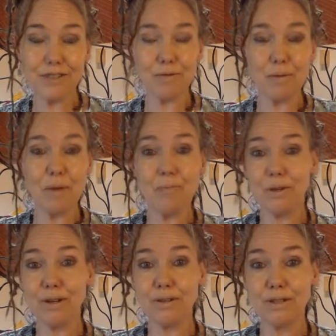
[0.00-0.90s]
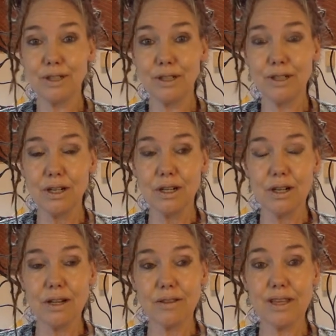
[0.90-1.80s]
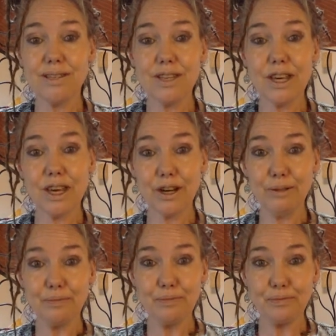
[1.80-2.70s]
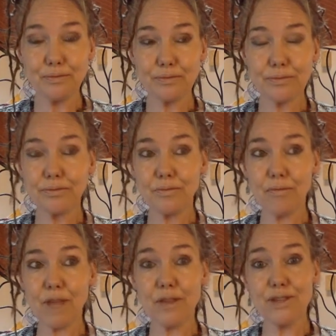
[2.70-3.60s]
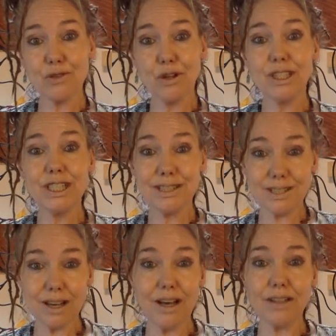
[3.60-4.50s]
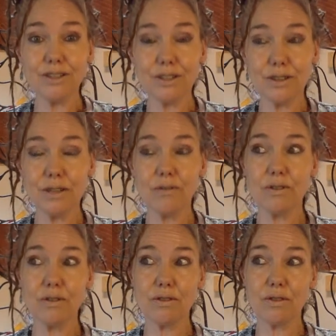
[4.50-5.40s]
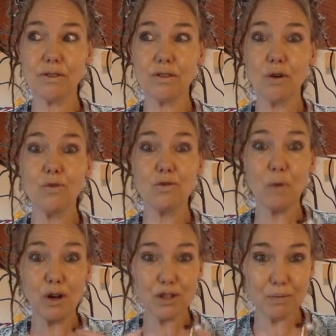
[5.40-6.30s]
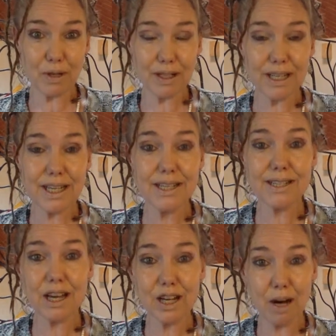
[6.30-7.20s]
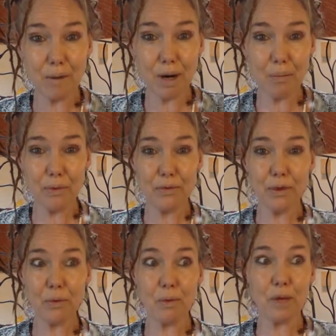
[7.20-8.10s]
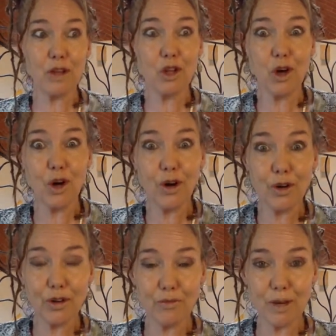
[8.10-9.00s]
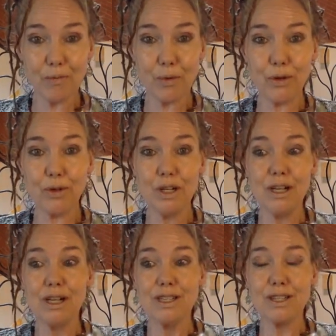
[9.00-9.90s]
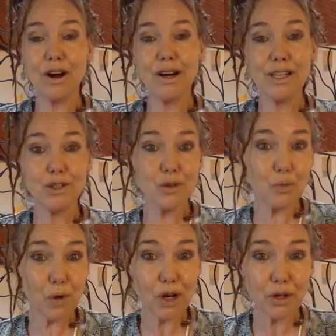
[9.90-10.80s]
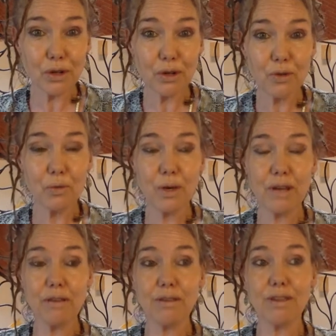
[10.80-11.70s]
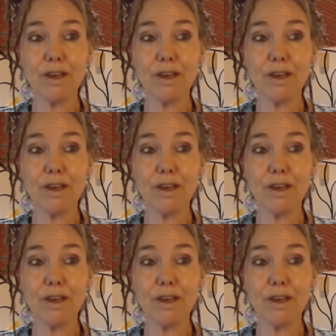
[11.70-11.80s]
to remember. This year, the astrology is such that those possibilities can come up. There will be a lot of people starting to work with